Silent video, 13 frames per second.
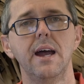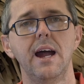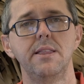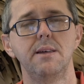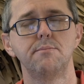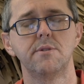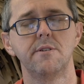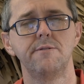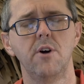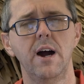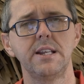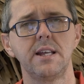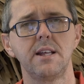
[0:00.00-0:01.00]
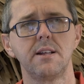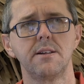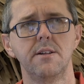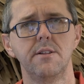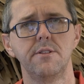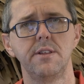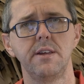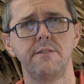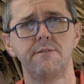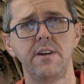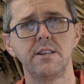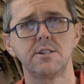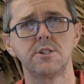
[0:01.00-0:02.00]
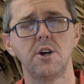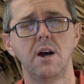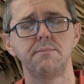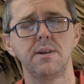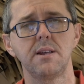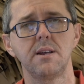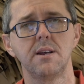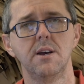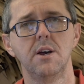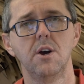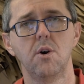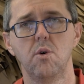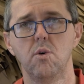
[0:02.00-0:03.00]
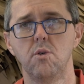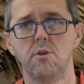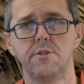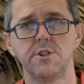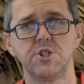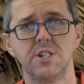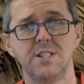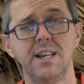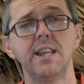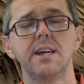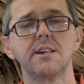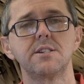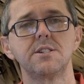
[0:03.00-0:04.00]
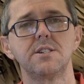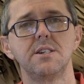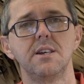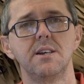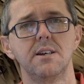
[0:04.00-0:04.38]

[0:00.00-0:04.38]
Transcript: and then providing the phenotyping or the genetics,